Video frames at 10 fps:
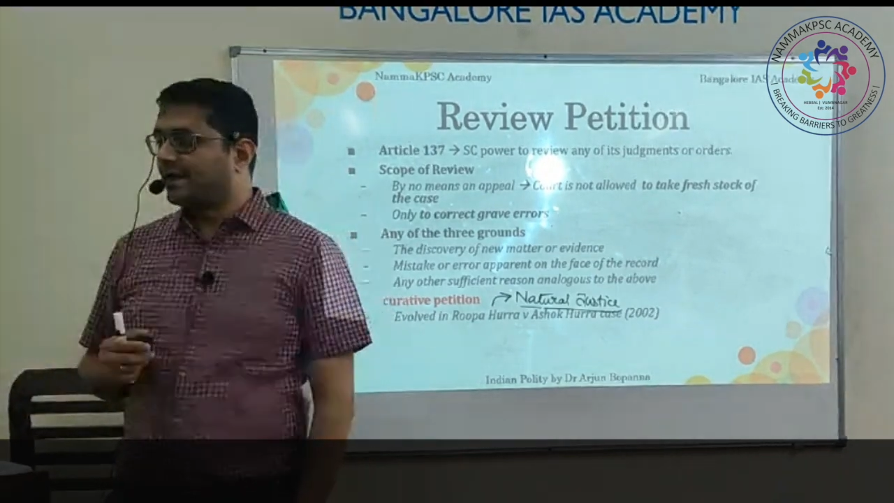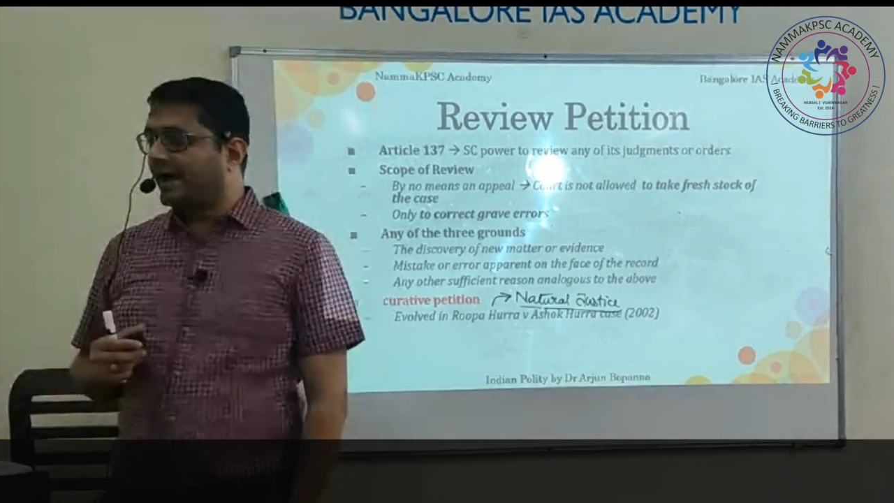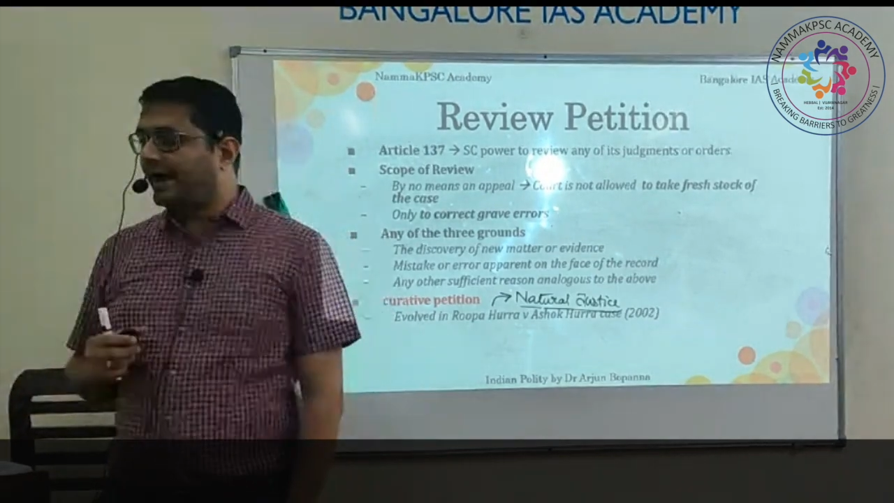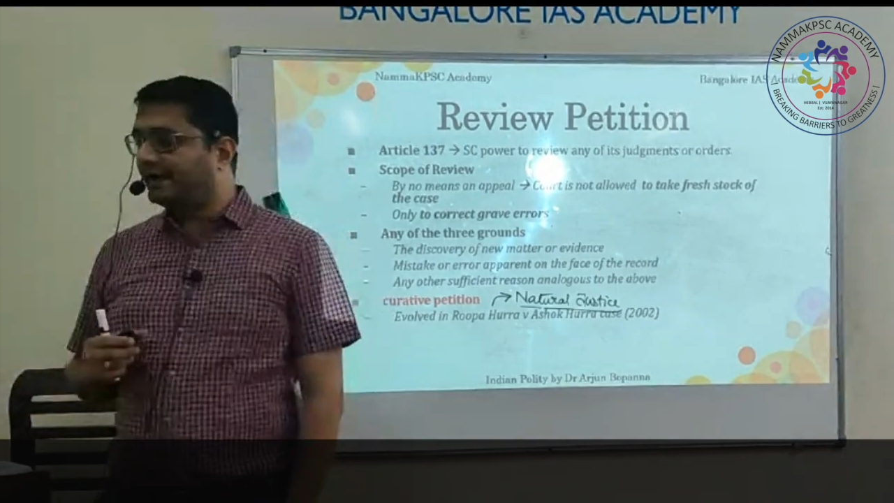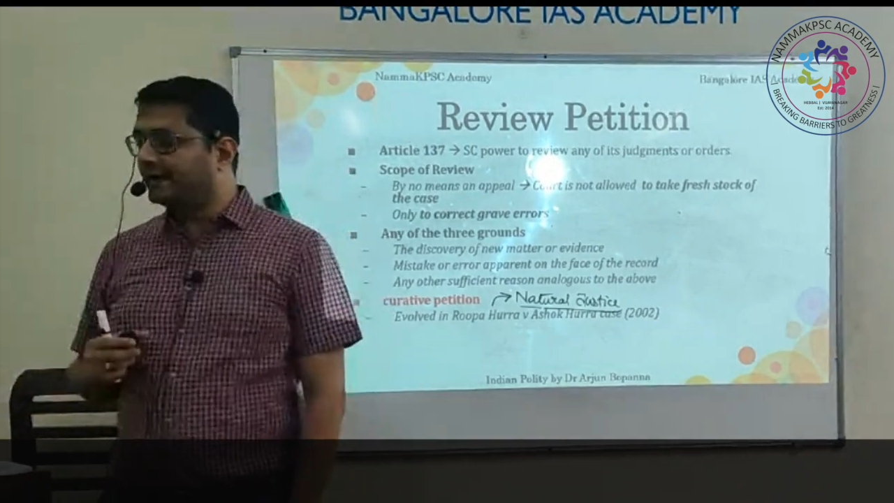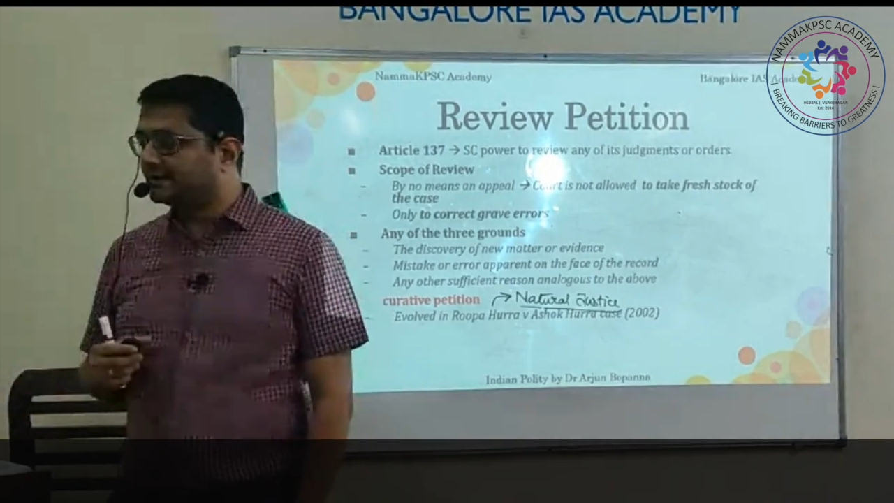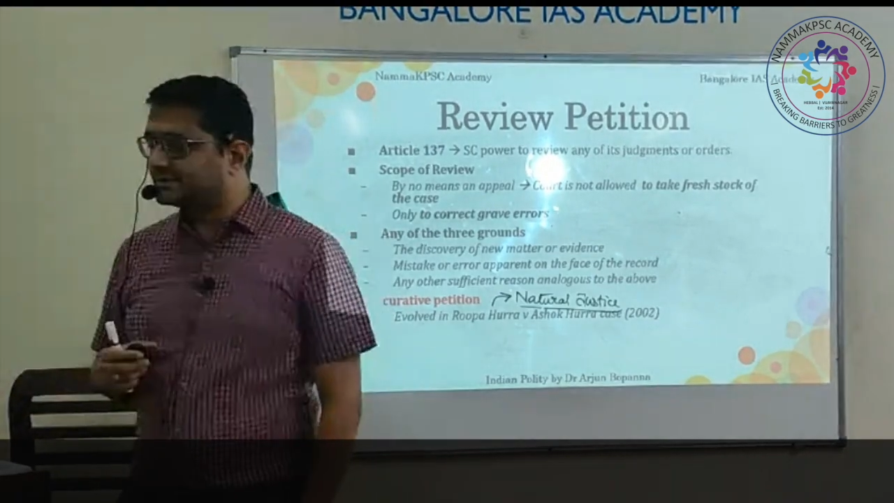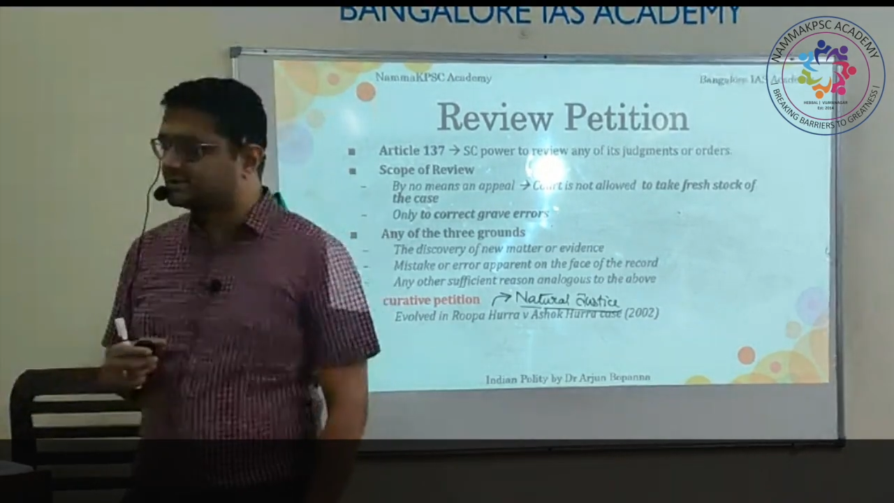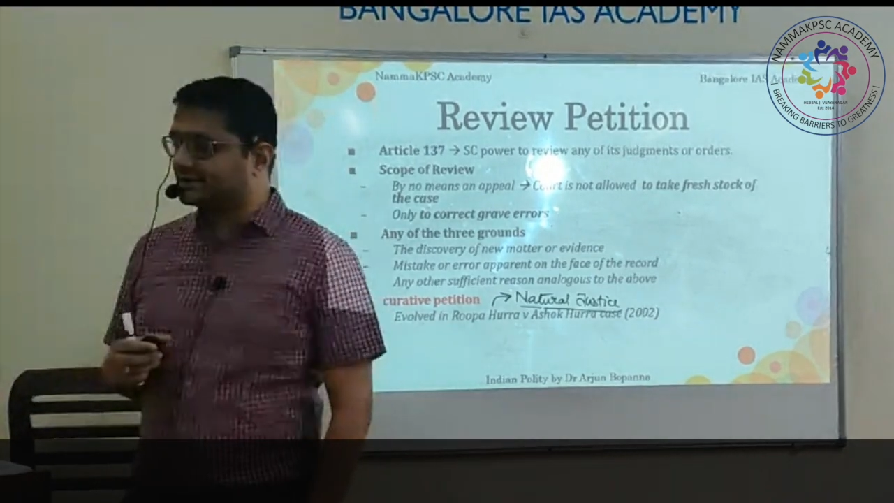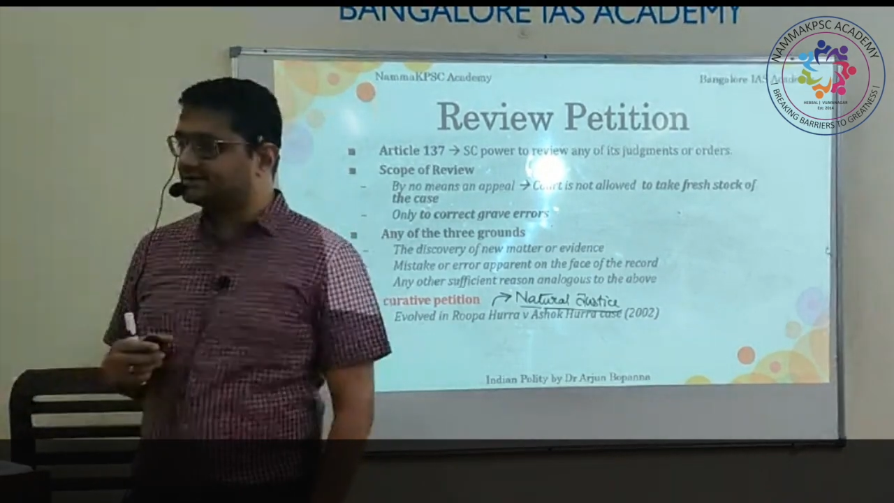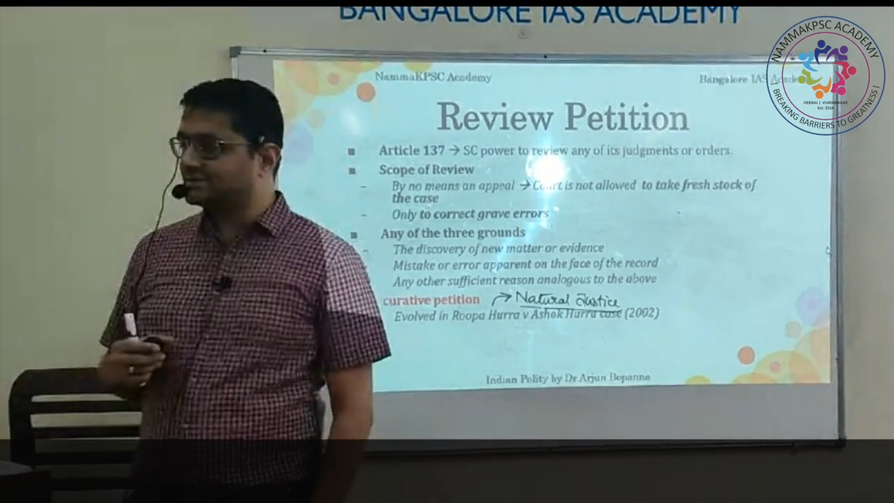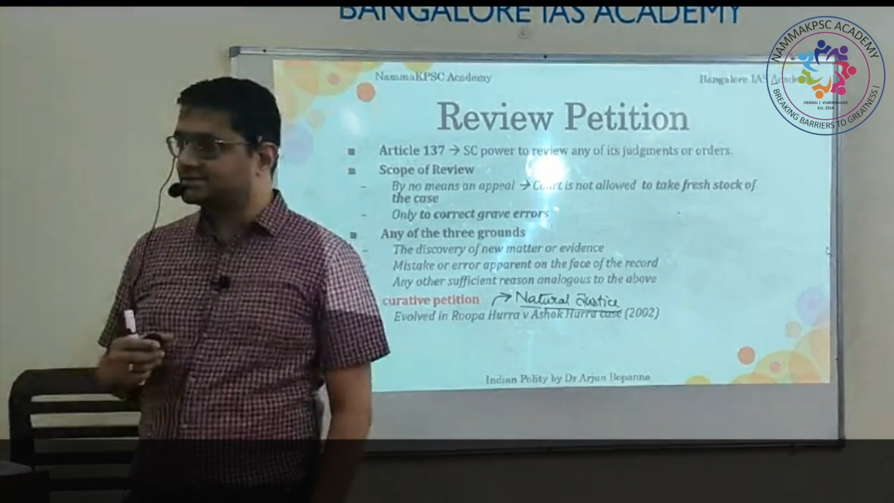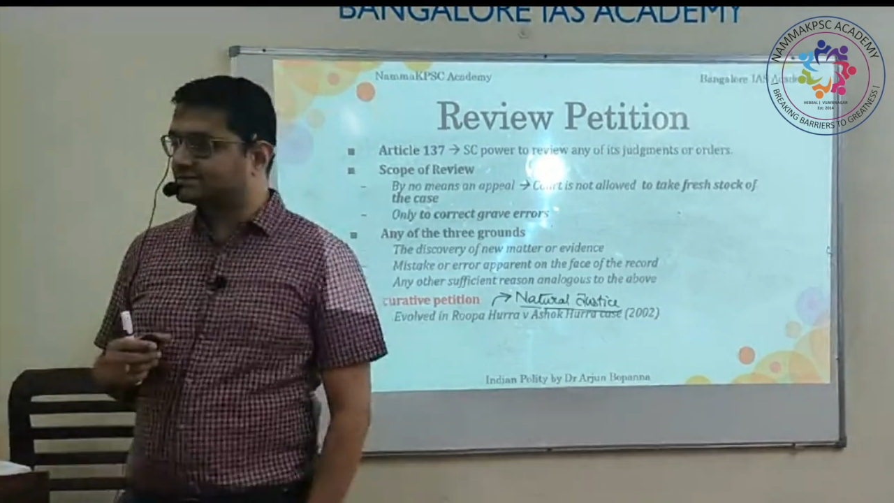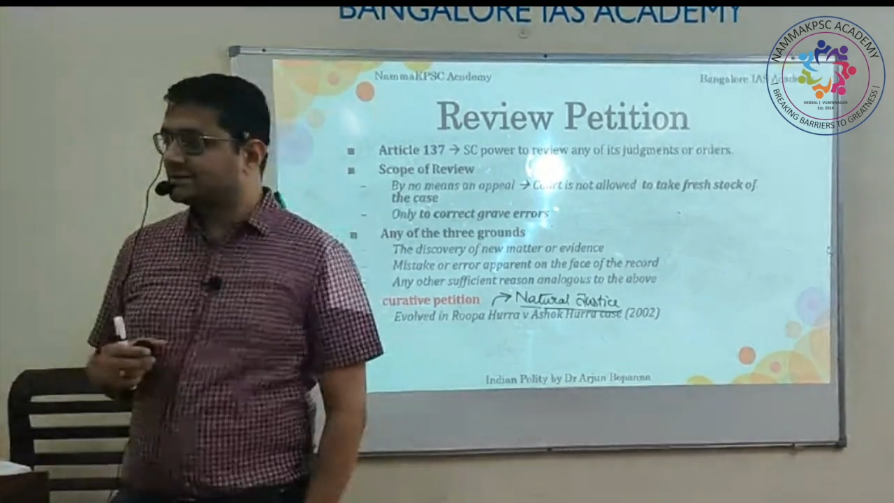and the judges